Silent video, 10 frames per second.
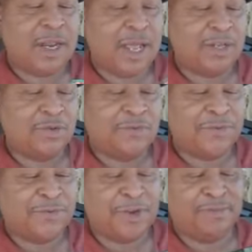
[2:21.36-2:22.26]
and I do it
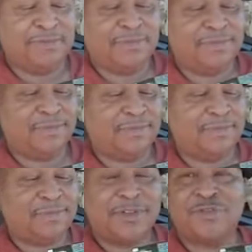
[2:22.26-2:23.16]
for fun.
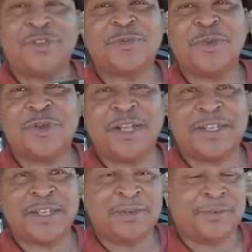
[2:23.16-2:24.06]
Trust me when I
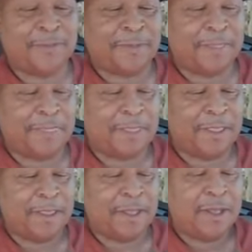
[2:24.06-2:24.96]
tell you.
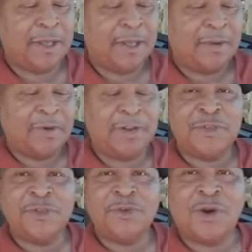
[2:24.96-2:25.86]
But
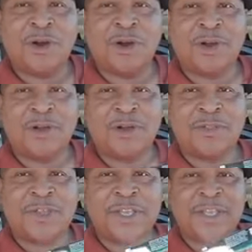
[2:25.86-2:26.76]
if you are
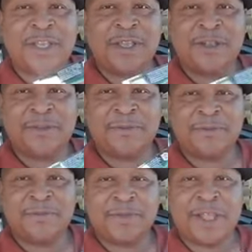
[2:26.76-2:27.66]
thinking
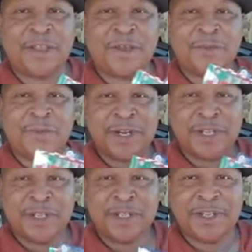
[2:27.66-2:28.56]
that your
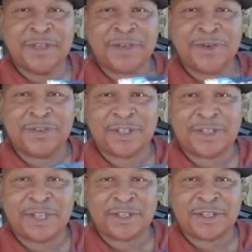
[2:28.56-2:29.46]
money and your
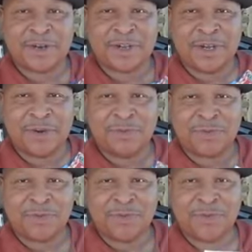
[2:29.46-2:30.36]
success is going to come
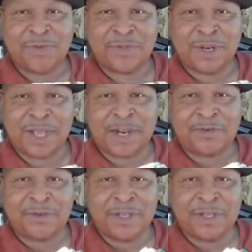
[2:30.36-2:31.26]
through the
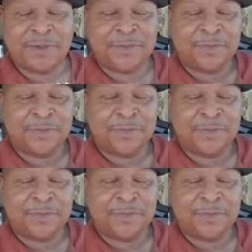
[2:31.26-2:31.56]
lottery